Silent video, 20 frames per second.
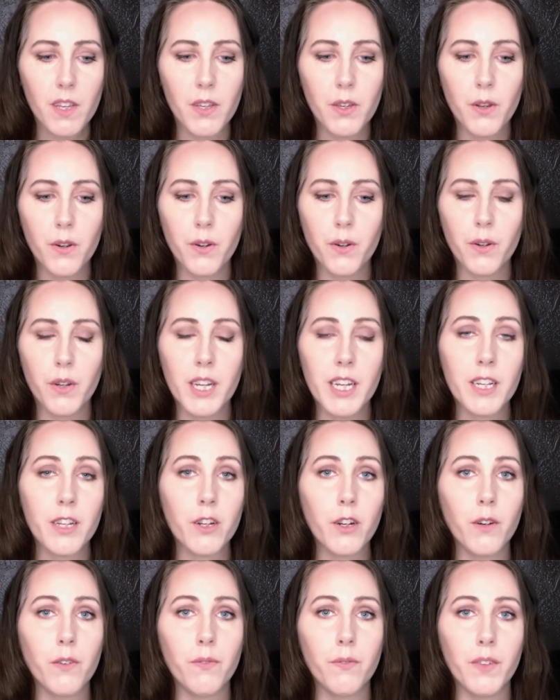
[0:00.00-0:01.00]
you're in
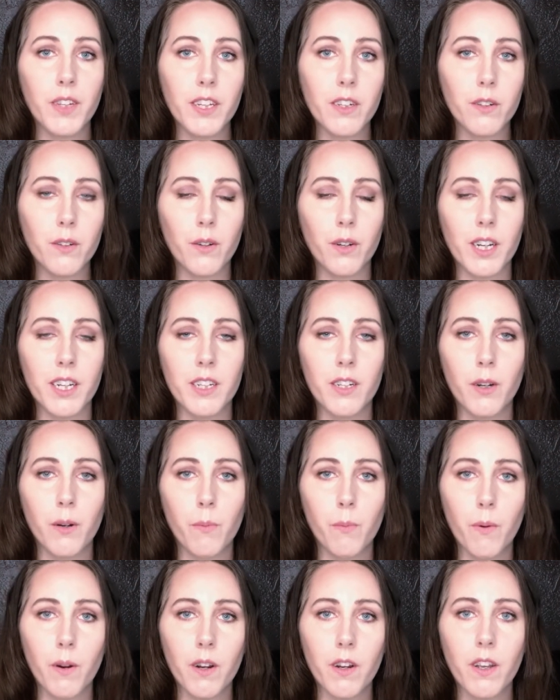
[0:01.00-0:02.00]
your field or in your
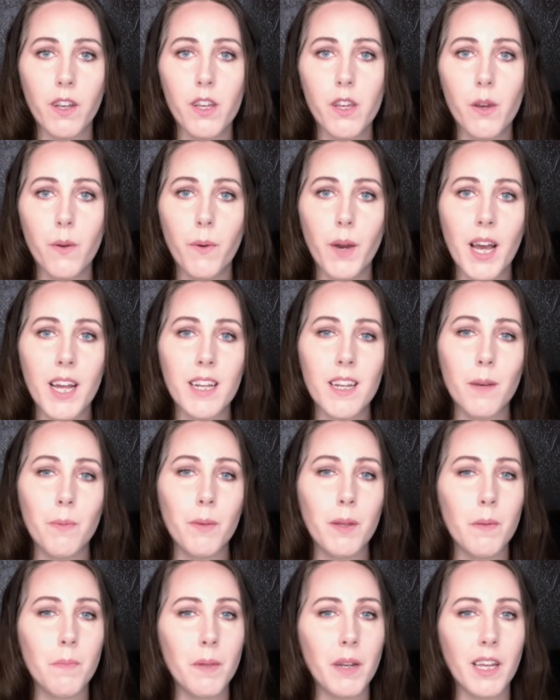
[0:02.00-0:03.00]
work, you end
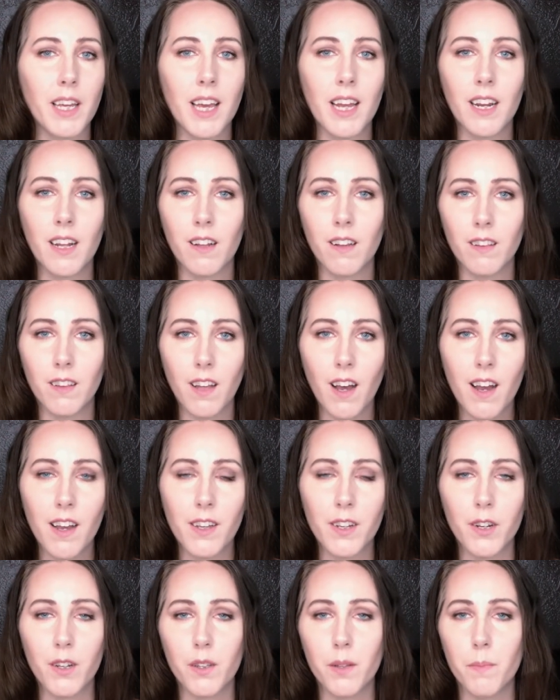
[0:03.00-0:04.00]
up communicating a
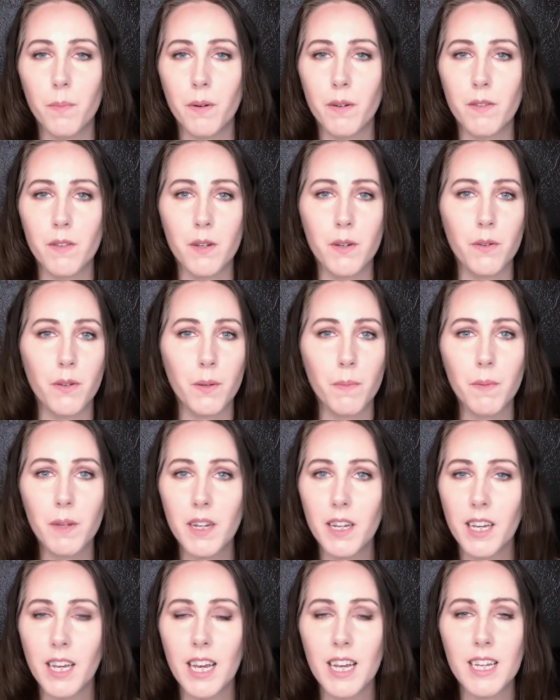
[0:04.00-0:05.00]
lot. You're the person who
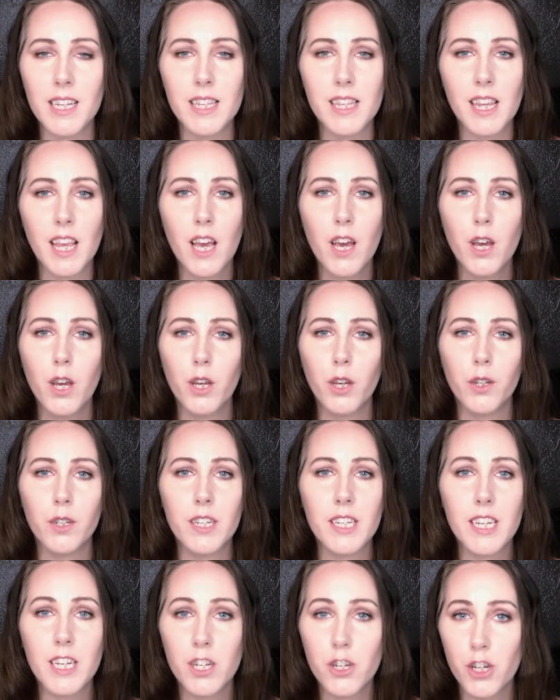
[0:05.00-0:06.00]
communicates.
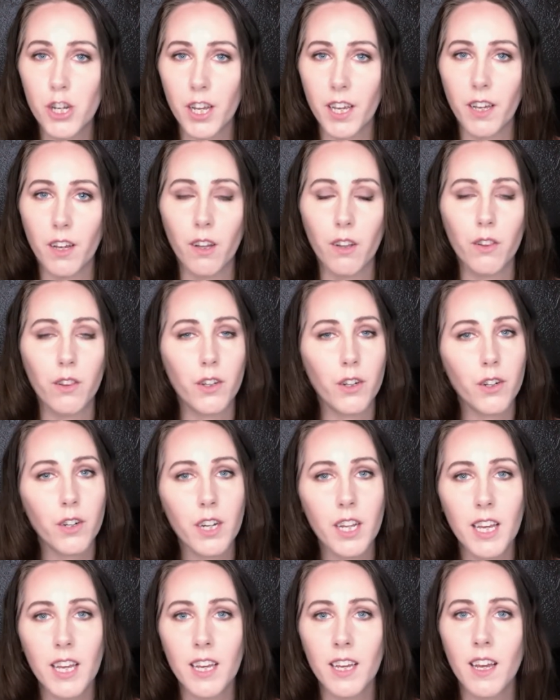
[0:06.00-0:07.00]
Teaching,
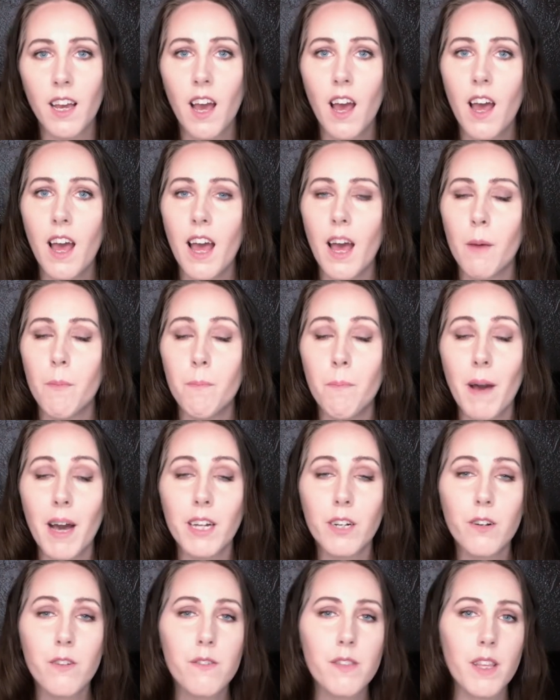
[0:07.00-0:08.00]
learning,
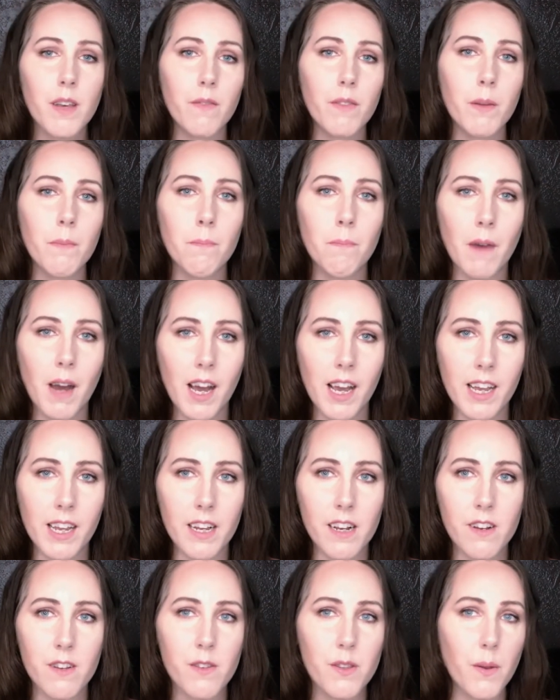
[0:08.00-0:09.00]
matters of the
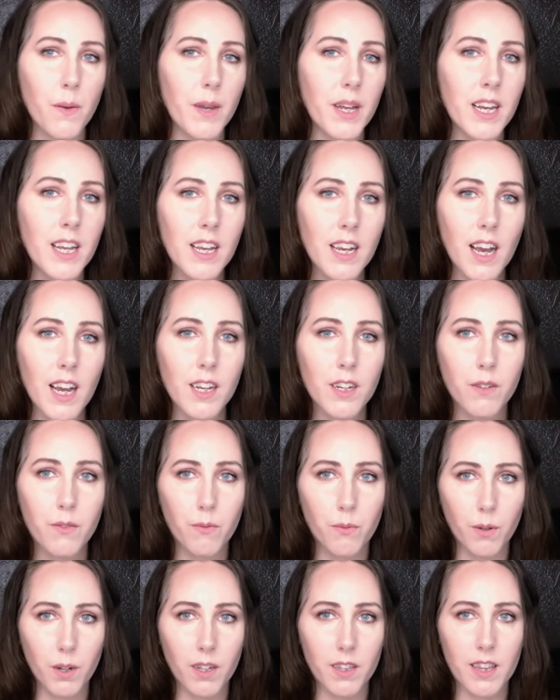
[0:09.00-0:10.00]
mind. So any kind
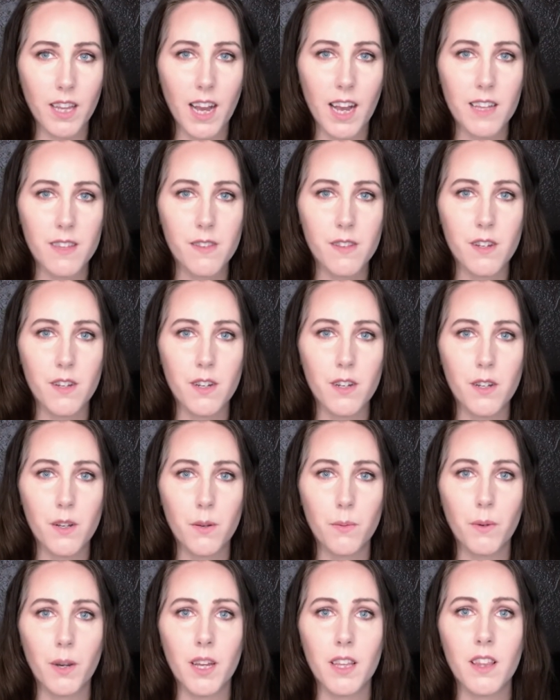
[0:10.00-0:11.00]
of work that has to
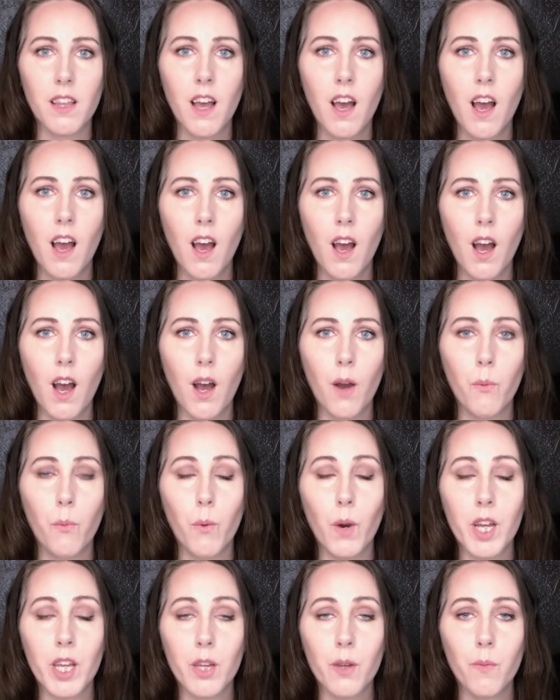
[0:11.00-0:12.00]
do with
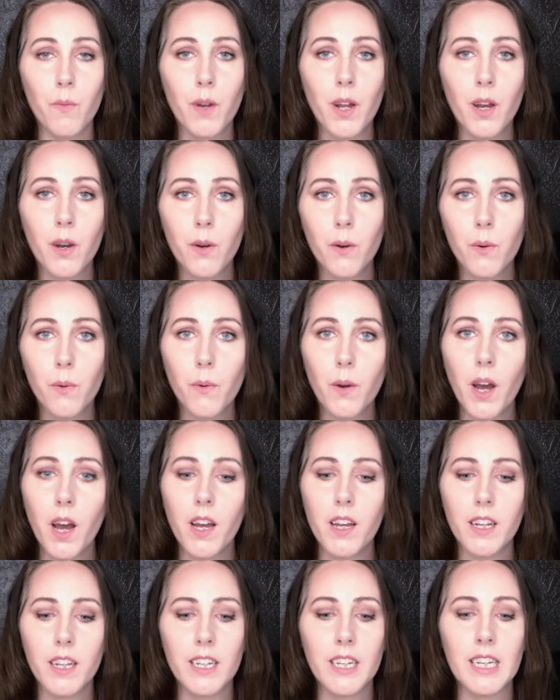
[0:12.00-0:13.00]
what you know,
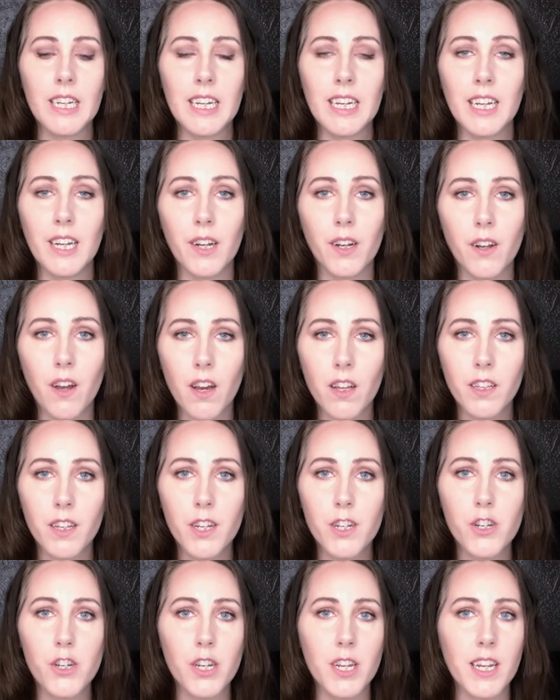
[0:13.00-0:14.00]
needing
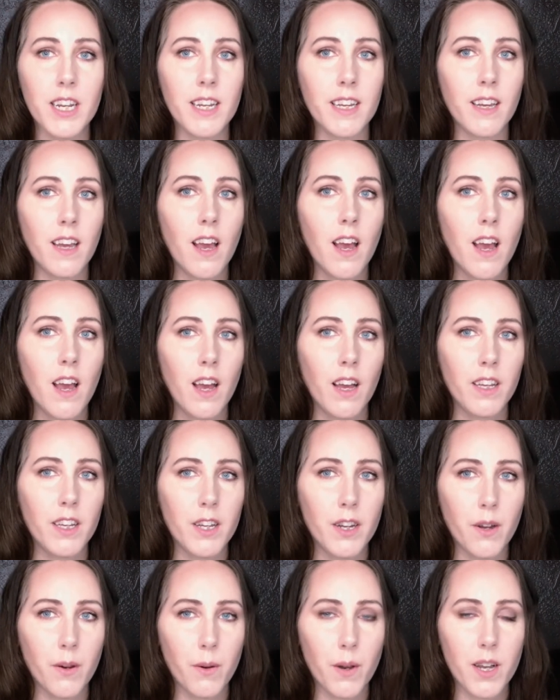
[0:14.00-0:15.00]
knowledge, needing,
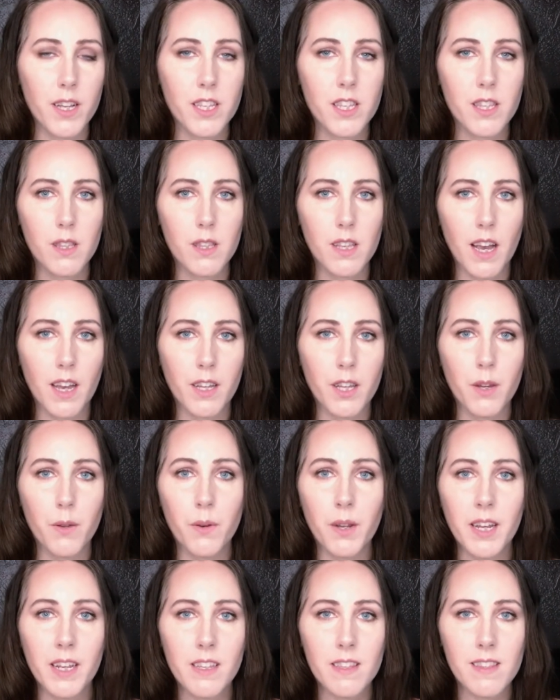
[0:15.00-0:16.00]
you know, a
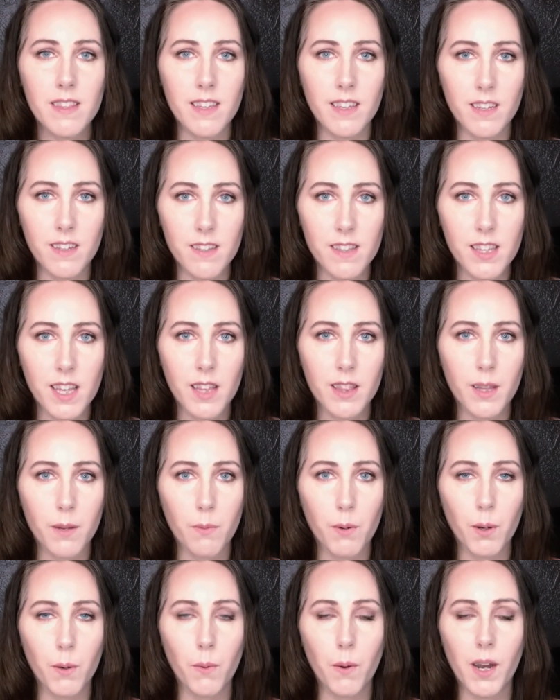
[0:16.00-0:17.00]
unique skill set
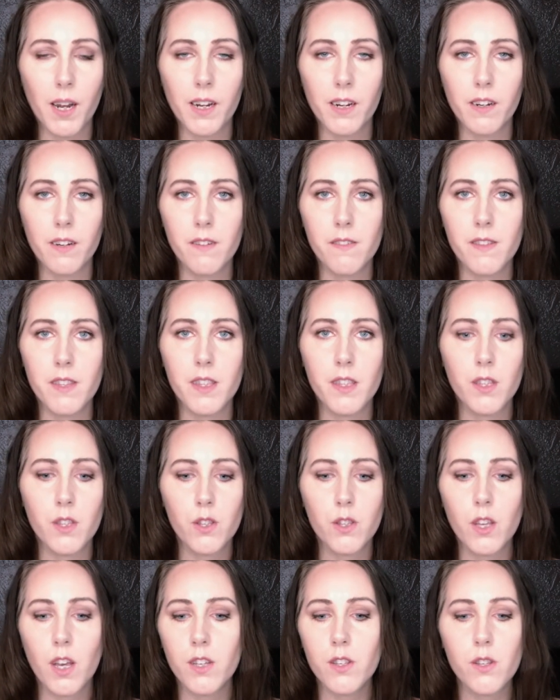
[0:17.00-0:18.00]
that requires
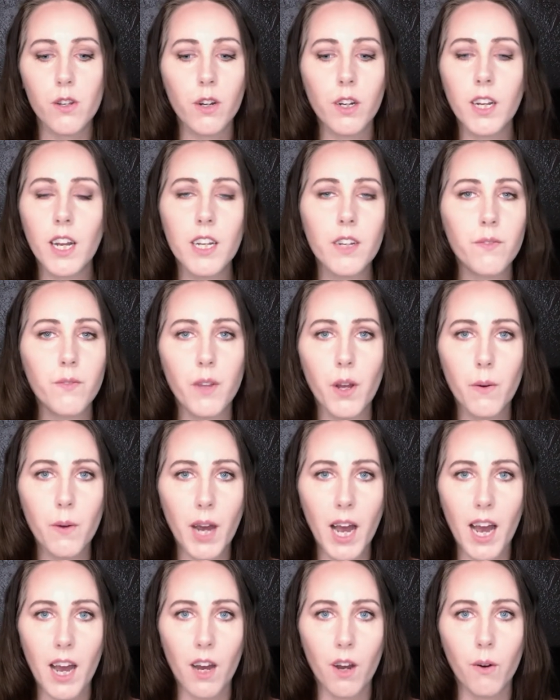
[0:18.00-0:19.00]
a certain kind of
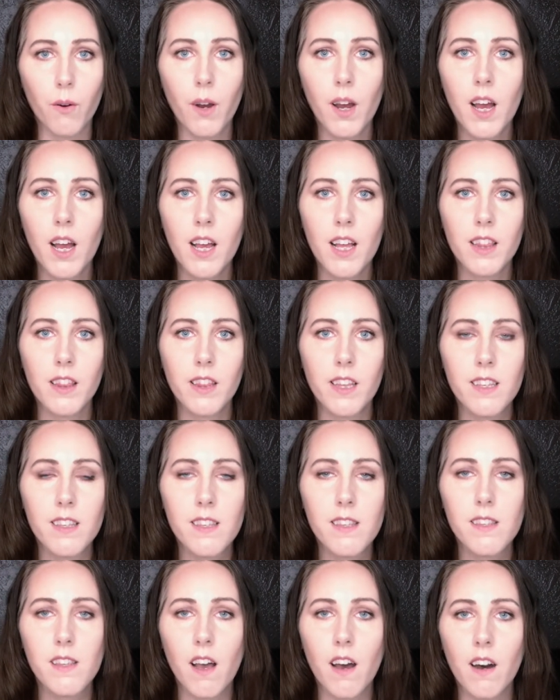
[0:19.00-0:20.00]
know-how, this
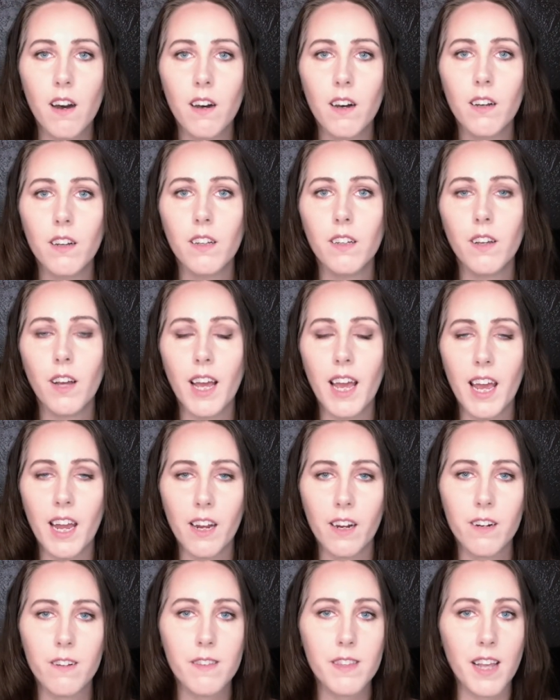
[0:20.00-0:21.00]
is all
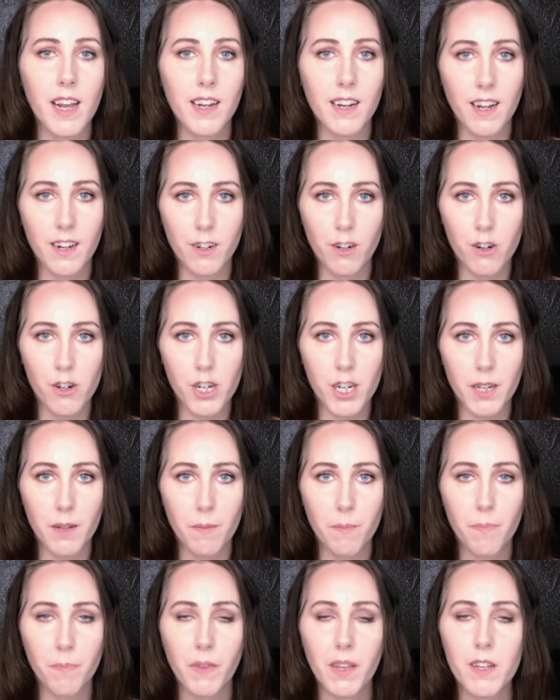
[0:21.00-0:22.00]
air sign
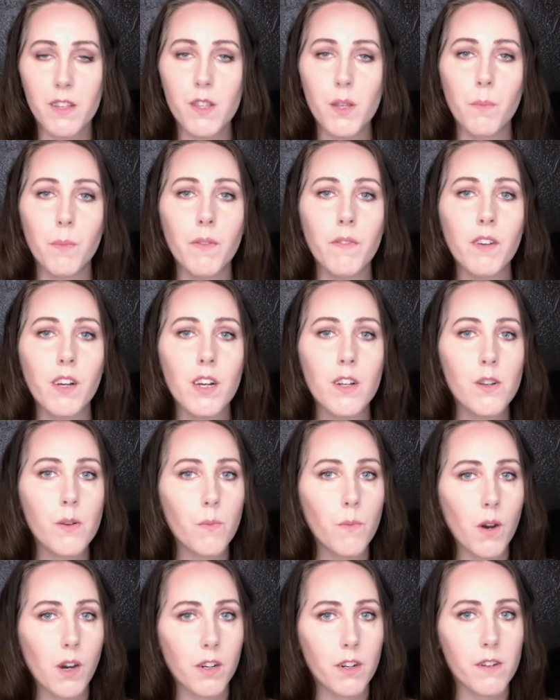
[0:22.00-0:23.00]
energy. So moving on to
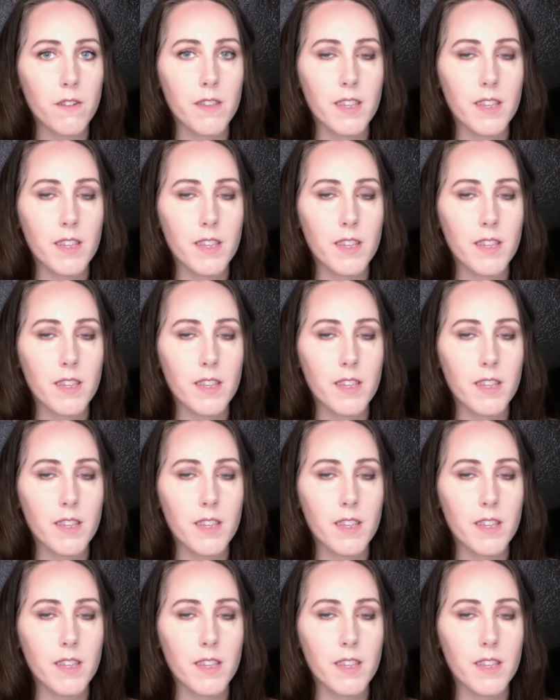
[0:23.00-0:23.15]
water